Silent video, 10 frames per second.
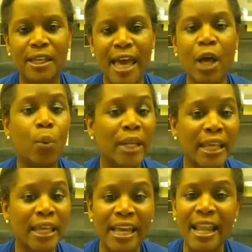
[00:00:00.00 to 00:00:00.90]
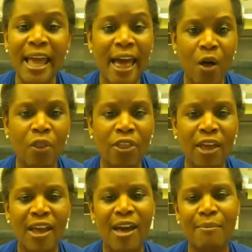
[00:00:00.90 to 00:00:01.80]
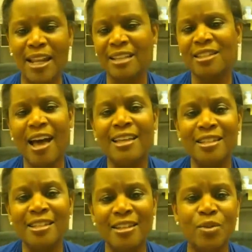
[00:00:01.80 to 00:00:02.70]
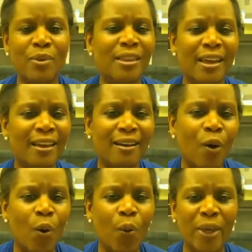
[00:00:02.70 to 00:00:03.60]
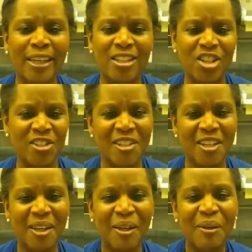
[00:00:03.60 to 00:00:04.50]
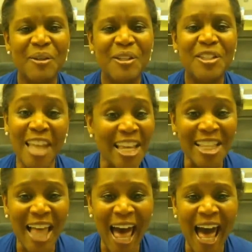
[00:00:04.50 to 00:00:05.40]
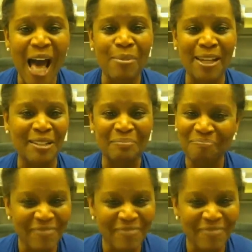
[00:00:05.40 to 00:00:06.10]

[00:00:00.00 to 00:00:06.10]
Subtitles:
equity in health. I mean, as scientists, we think, oh, we can just stay in the lab and